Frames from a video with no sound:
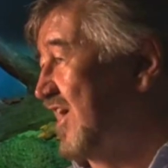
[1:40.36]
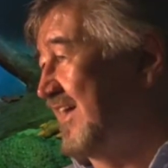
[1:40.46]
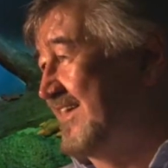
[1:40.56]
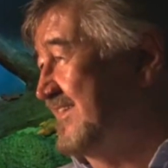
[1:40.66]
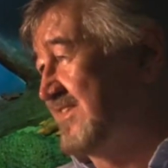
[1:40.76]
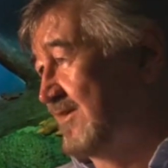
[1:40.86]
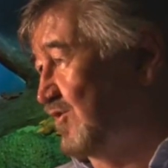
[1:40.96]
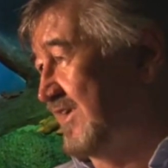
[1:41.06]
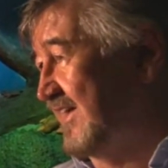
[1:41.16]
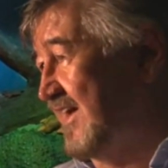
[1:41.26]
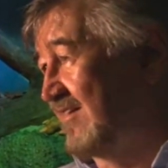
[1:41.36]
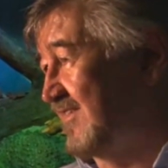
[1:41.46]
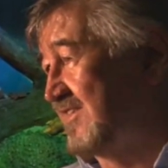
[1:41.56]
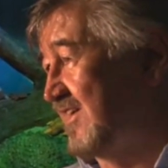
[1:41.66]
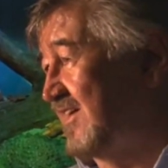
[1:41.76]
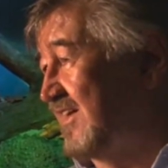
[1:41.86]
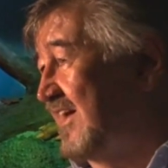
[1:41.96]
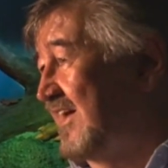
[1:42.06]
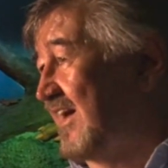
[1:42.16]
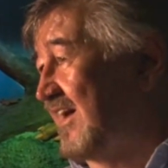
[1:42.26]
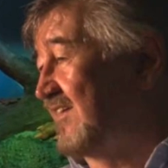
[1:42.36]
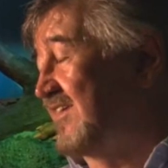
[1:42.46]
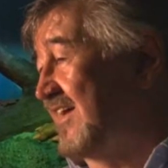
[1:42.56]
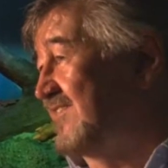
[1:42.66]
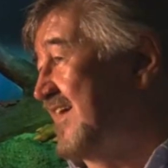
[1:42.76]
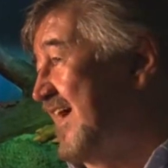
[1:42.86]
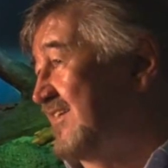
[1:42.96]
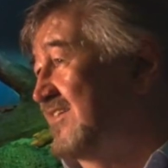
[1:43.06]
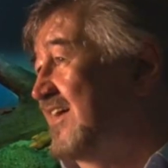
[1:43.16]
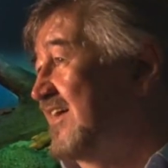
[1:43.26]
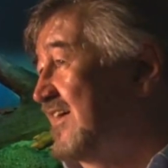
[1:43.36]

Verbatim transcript: Chinesey looking character uh, that then